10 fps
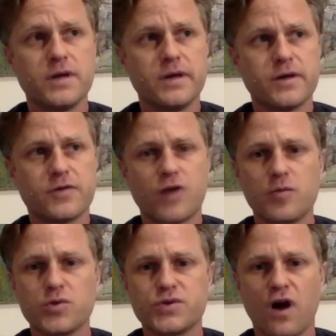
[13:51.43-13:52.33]

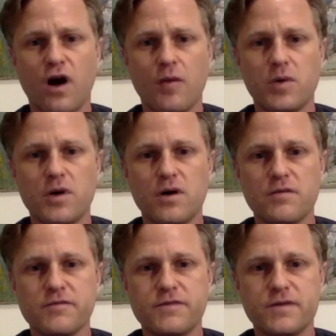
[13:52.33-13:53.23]
incredible job
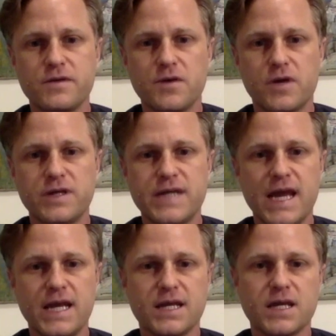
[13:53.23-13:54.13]
of,
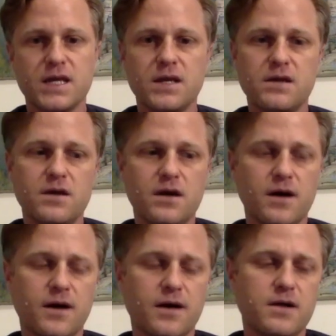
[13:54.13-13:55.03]
containing it
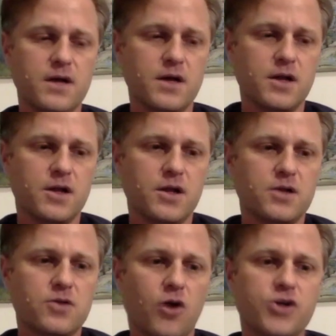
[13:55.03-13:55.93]

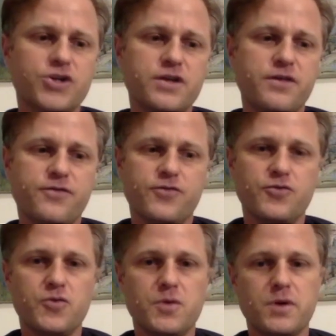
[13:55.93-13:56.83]
largely
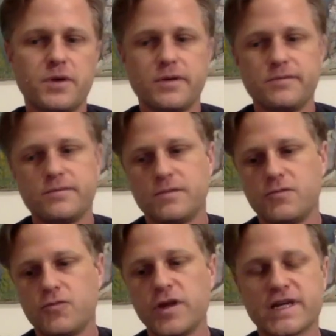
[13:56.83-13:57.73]
through
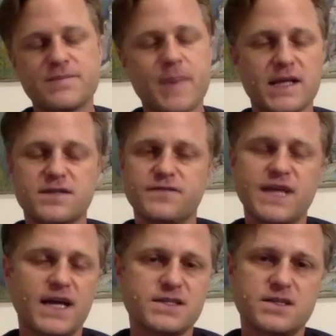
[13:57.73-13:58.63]
really expansive
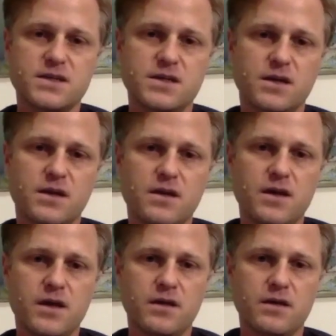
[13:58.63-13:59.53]
testing
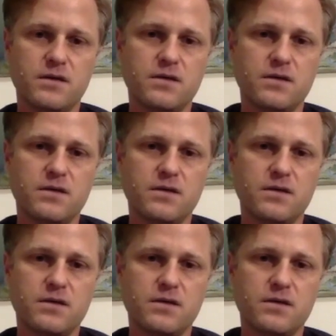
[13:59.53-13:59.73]
and